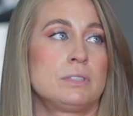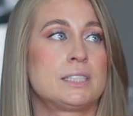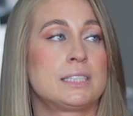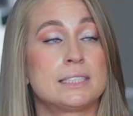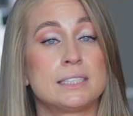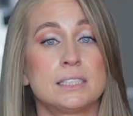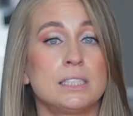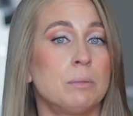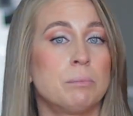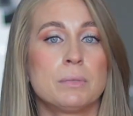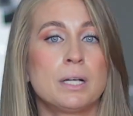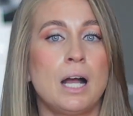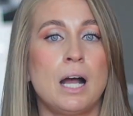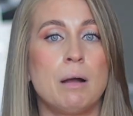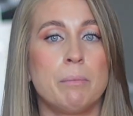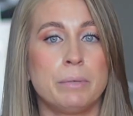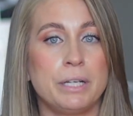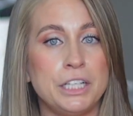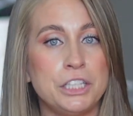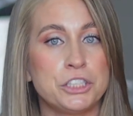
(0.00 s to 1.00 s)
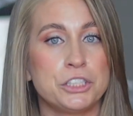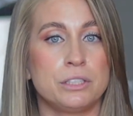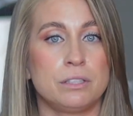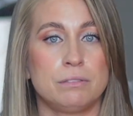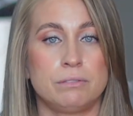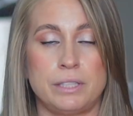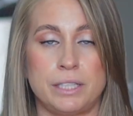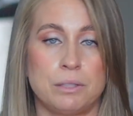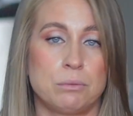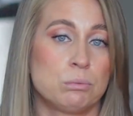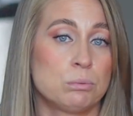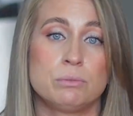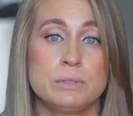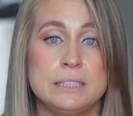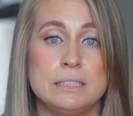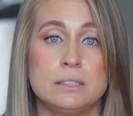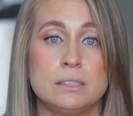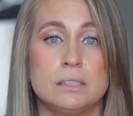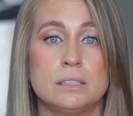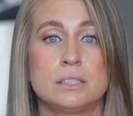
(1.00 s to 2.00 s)
some combination of like
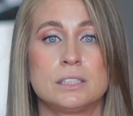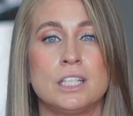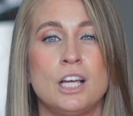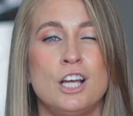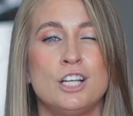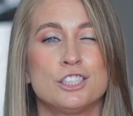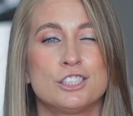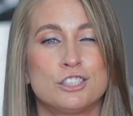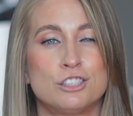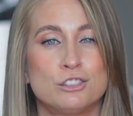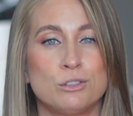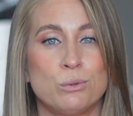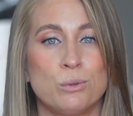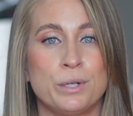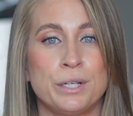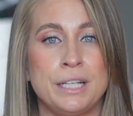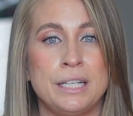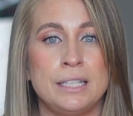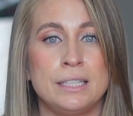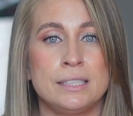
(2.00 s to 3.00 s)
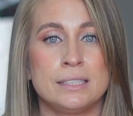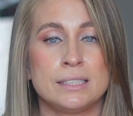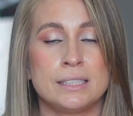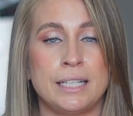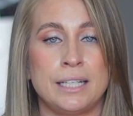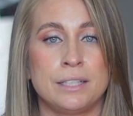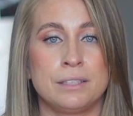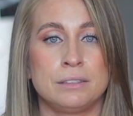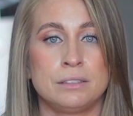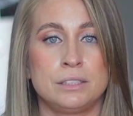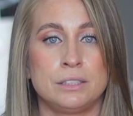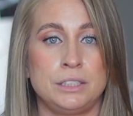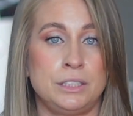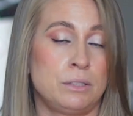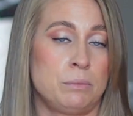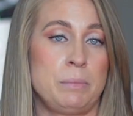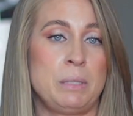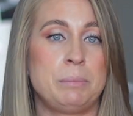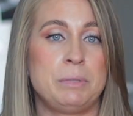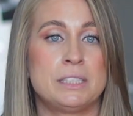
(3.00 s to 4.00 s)
reels, stories, and
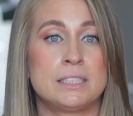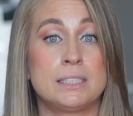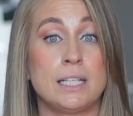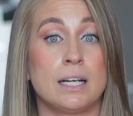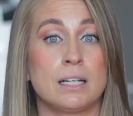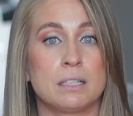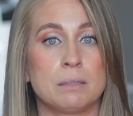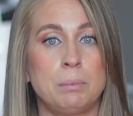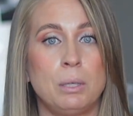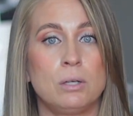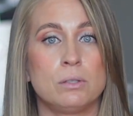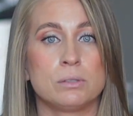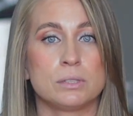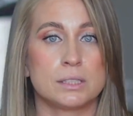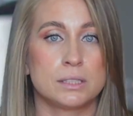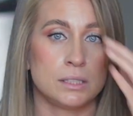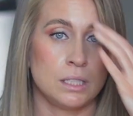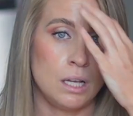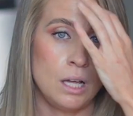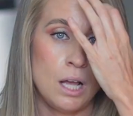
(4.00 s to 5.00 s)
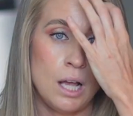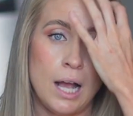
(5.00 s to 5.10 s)
maybe static posts.